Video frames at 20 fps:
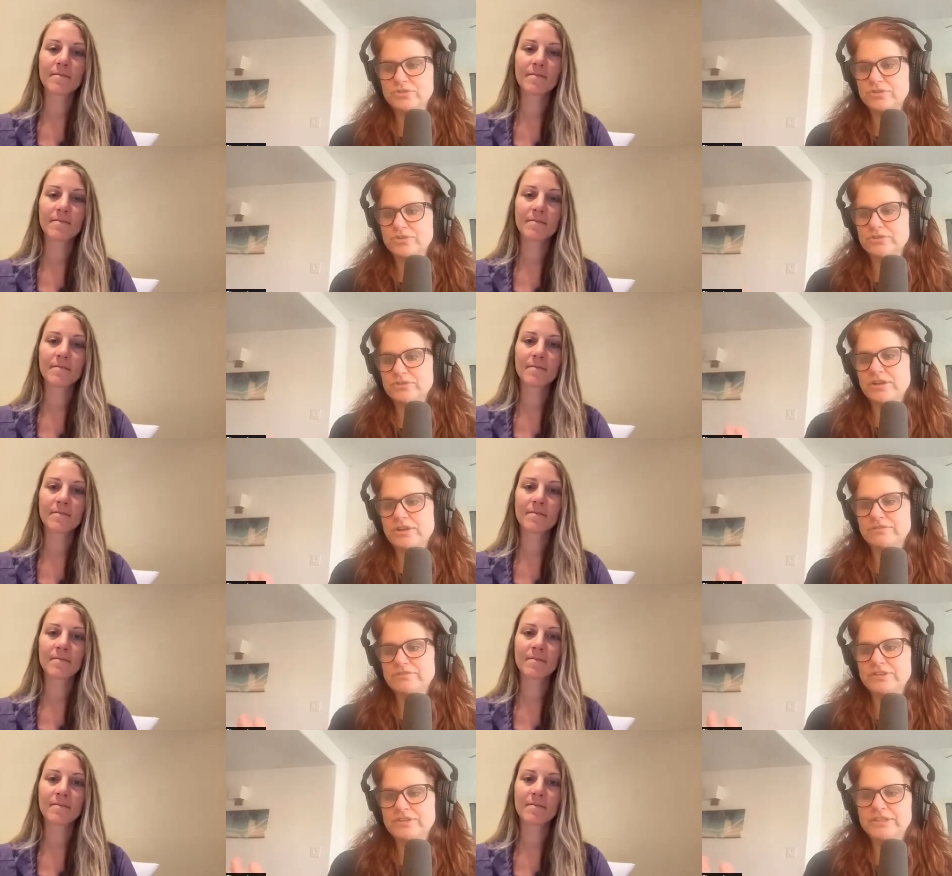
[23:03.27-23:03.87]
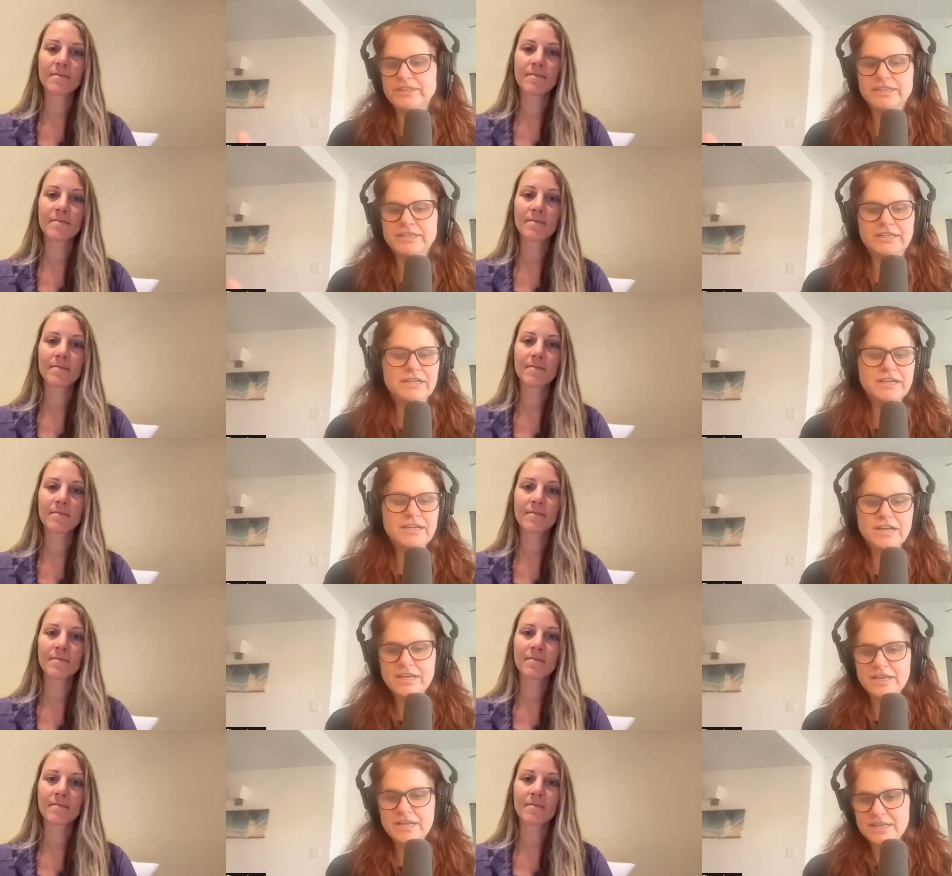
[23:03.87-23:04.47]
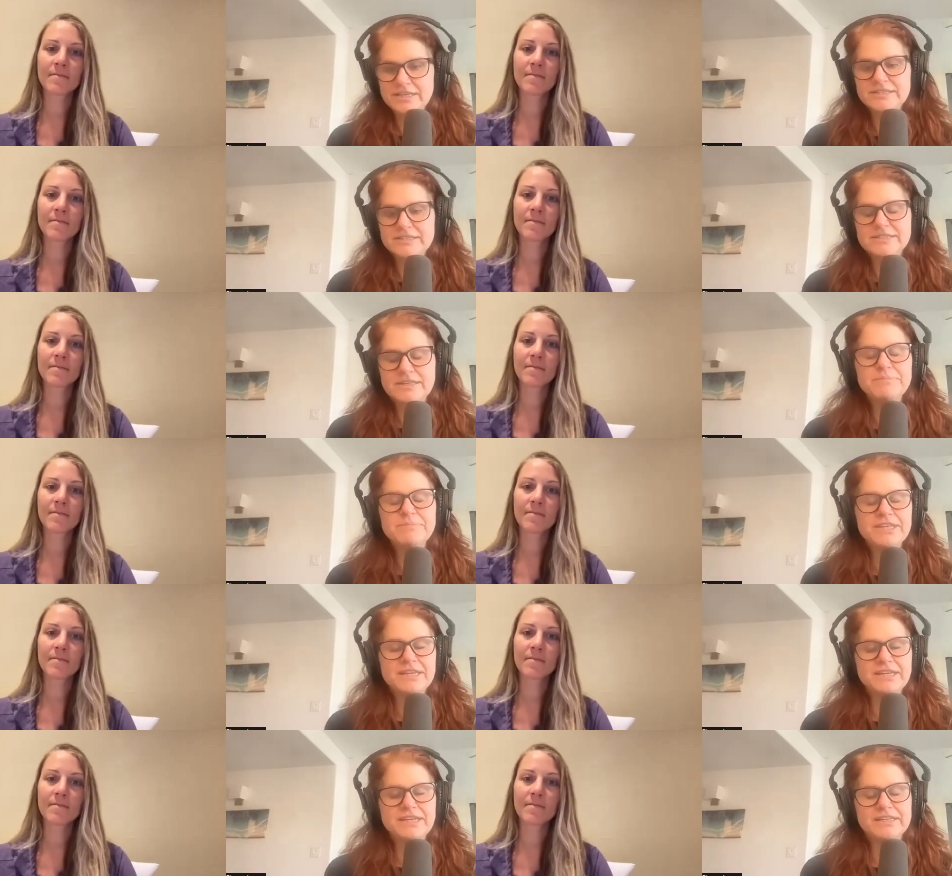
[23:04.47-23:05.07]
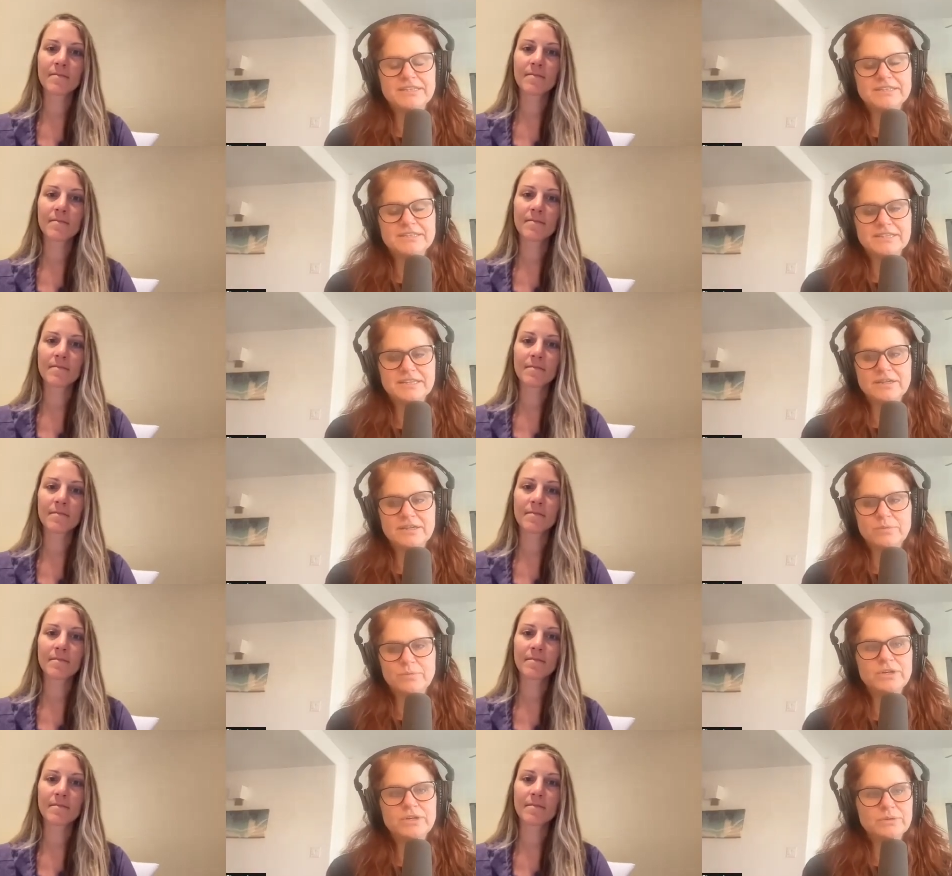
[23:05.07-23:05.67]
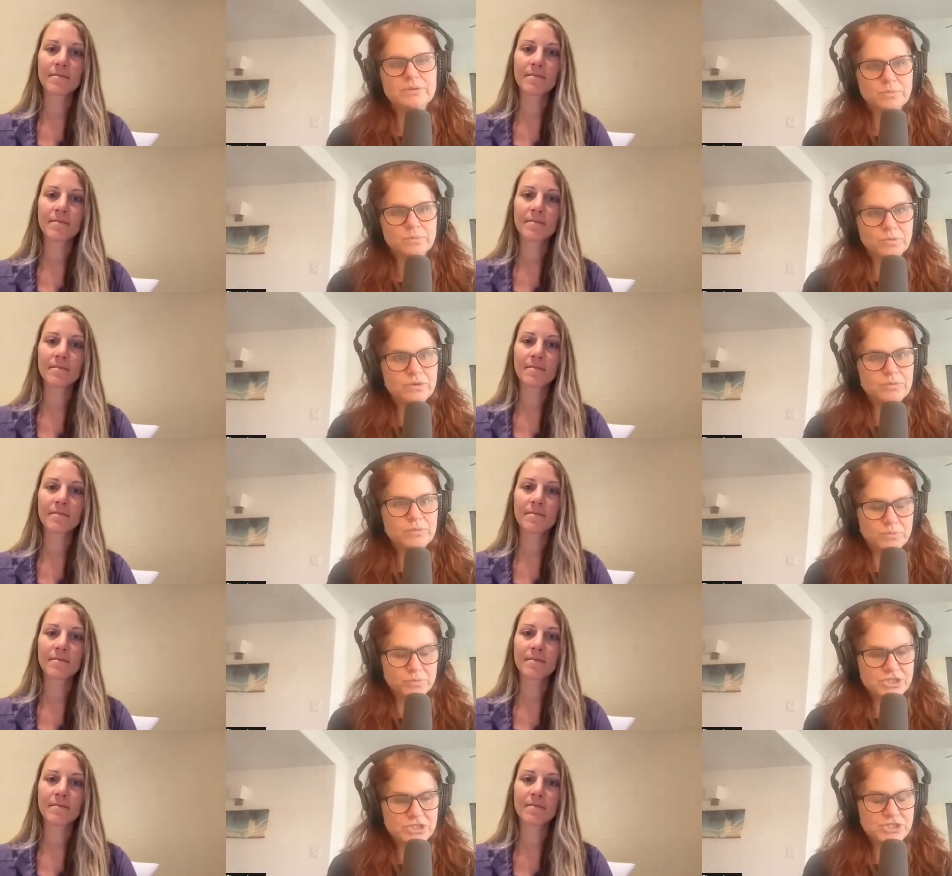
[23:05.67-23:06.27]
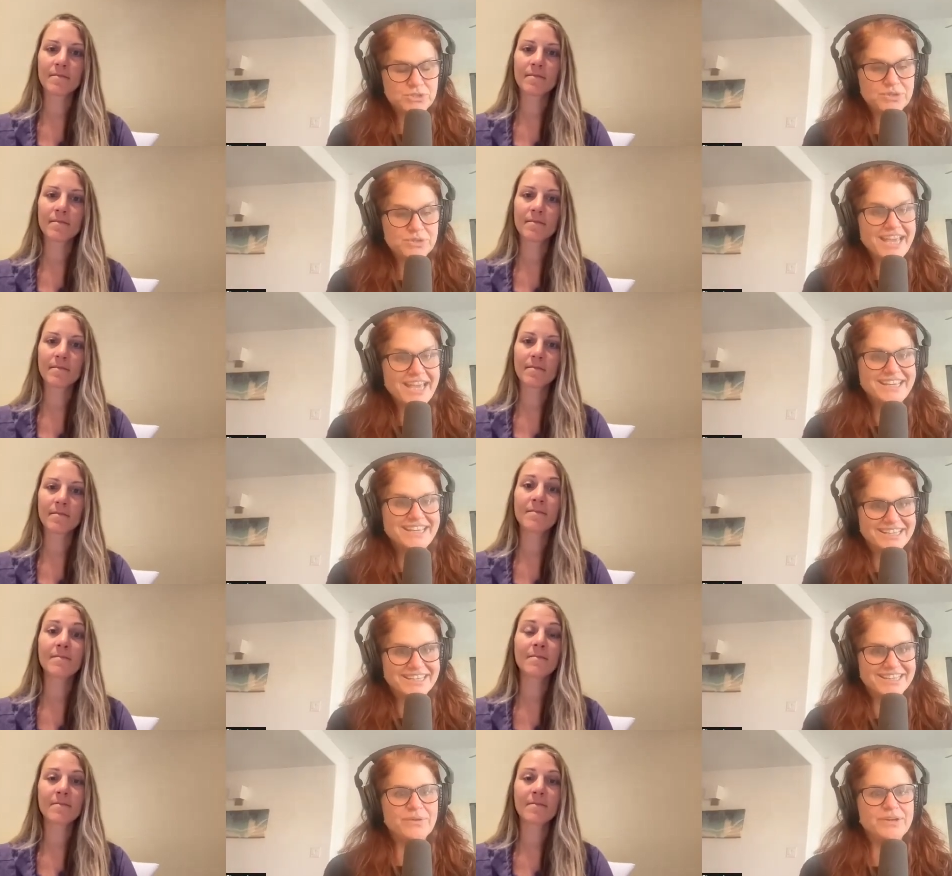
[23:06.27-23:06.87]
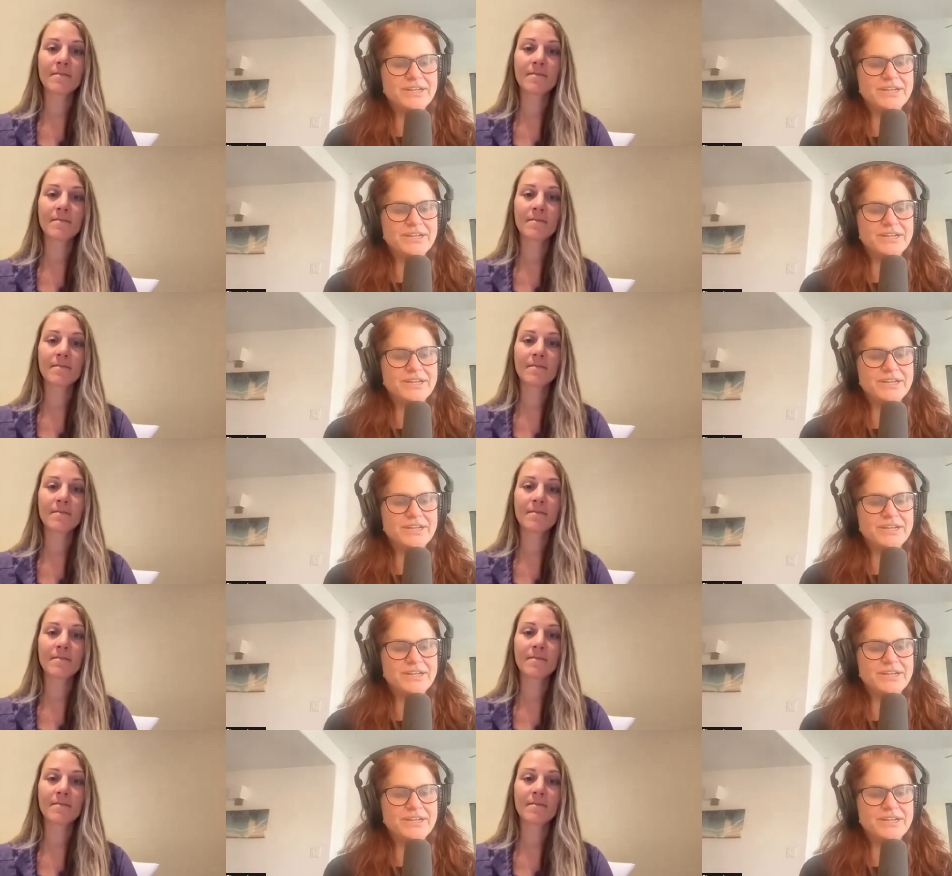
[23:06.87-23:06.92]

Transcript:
Speaker 1: they're not feeling something, it's like, what, what would you like?